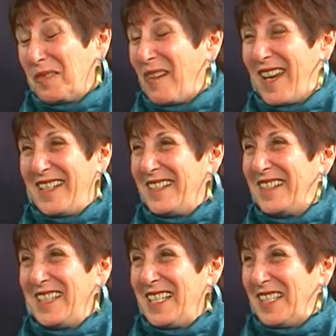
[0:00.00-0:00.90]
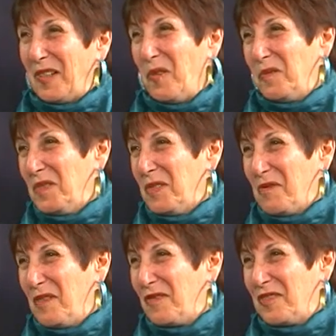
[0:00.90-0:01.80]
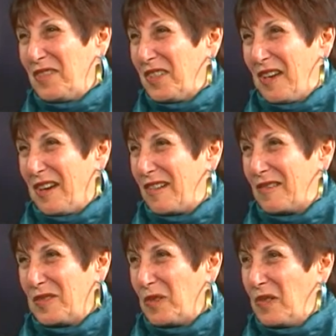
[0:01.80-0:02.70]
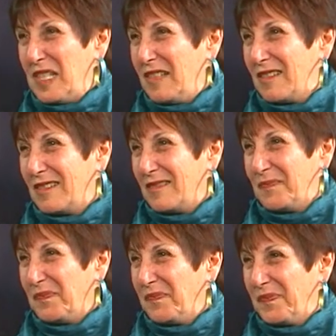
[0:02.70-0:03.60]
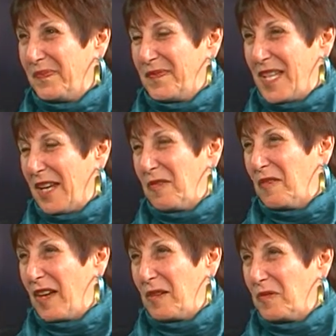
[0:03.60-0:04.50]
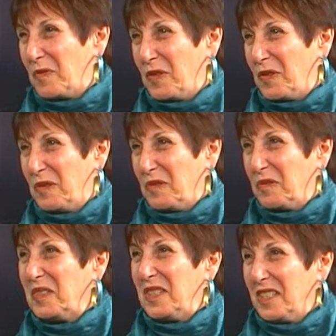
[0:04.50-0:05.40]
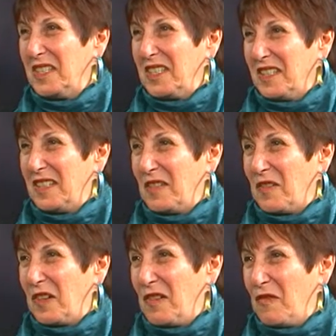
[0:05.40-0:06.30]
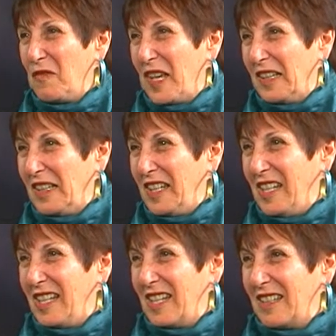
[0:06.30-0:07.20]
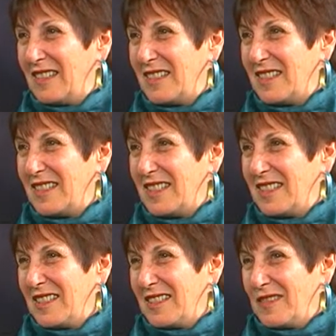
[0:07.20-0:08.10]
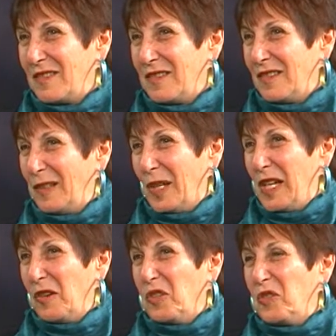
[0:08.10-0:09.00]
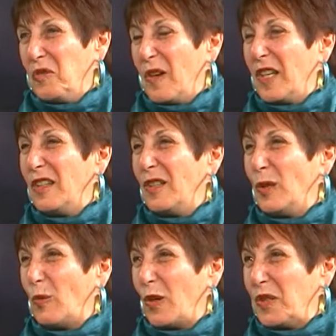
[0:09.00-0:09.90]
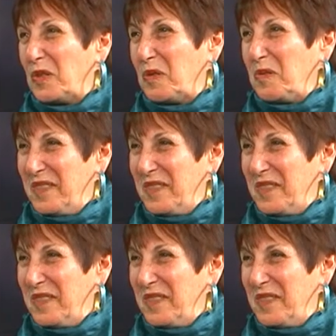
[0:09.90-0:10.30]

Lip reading: great. Golden retrievers are so easy to take around with you. They're very friendly and eager to do anything you want to do.